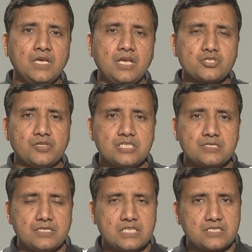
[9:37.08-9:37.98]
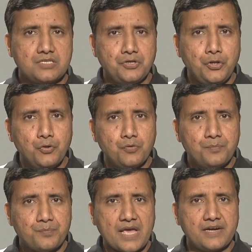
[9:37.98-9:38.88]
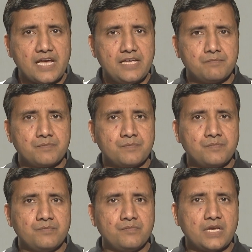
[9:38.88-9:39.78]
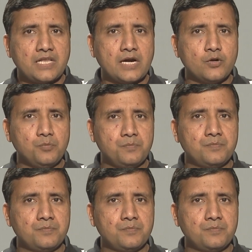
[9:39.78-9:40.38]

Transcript: So this new paradigm in Hadoop